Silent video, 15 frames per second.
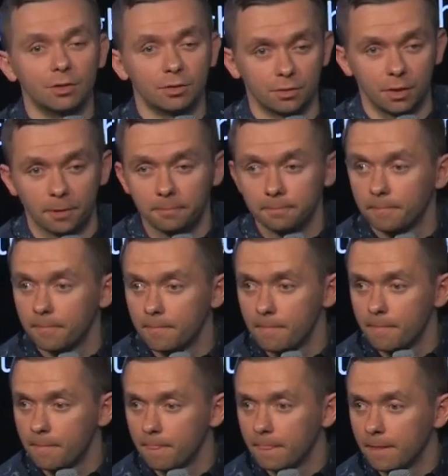to them.
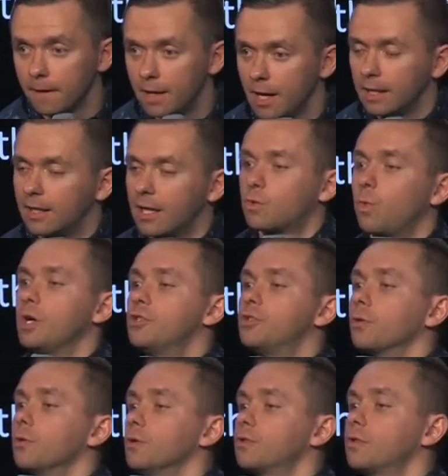That's why
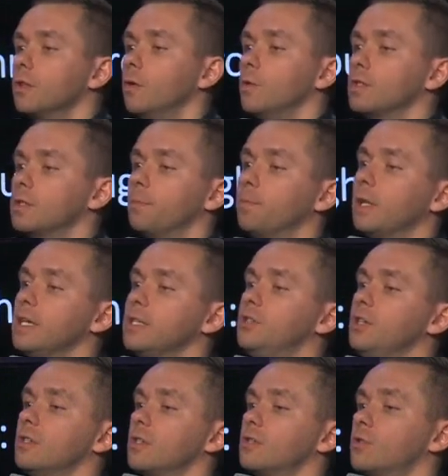Jerusalem was the place
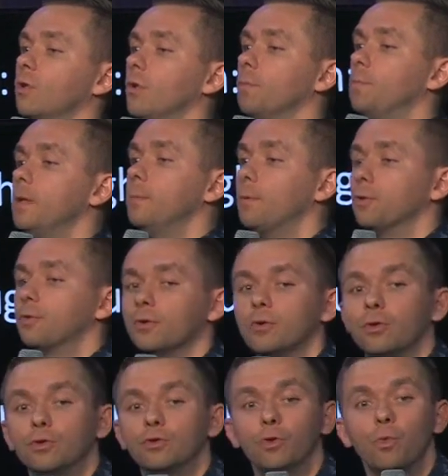Jesus told people
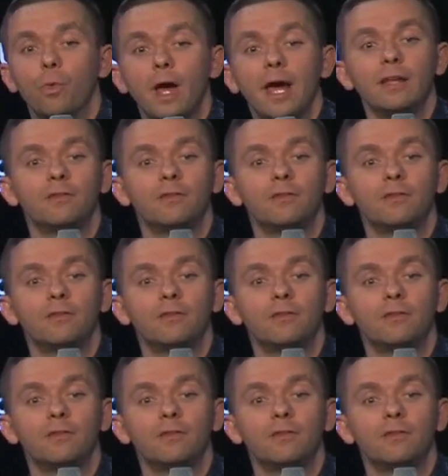to, to wait